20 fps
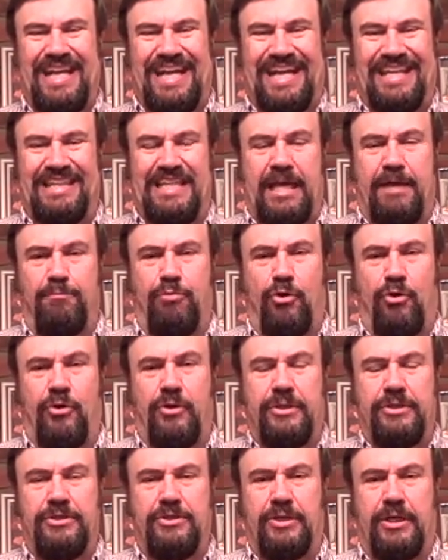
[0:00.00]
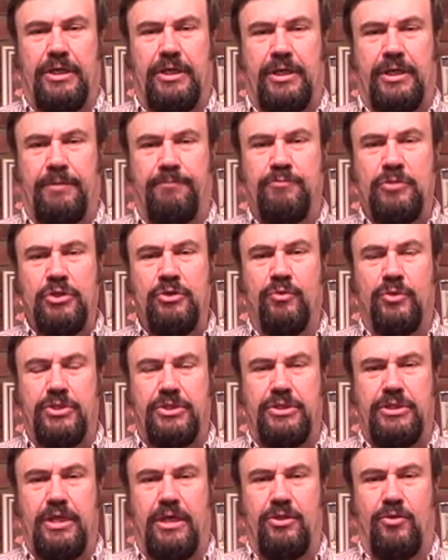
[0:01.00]
At that point, you will
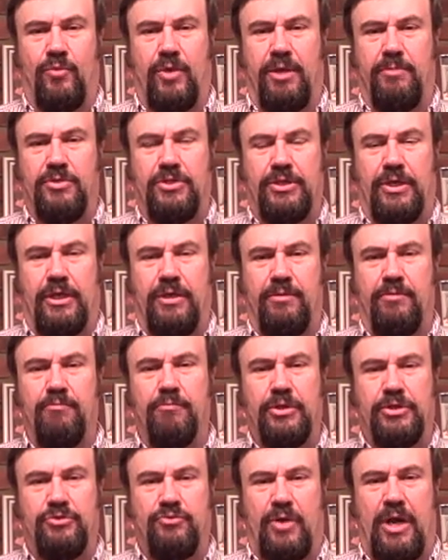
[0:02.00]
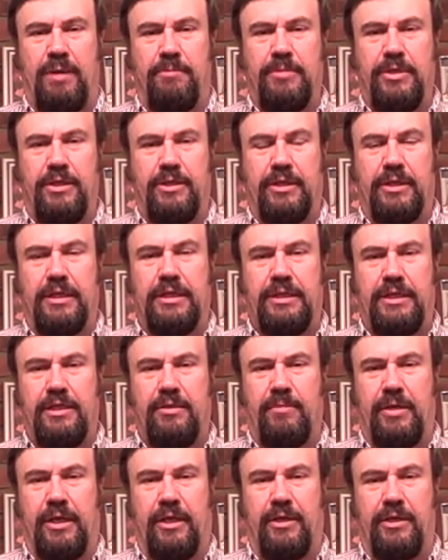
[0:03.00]
see on the website, but drop me an
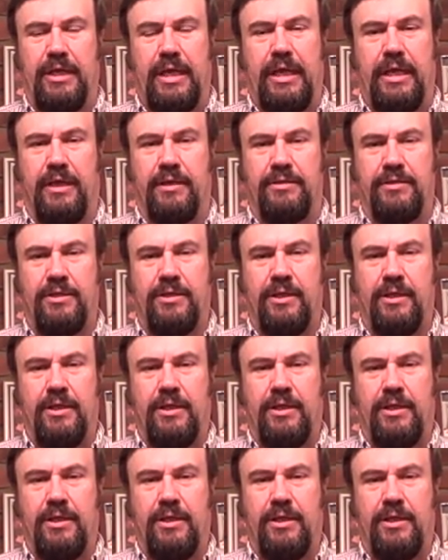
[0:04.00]
email at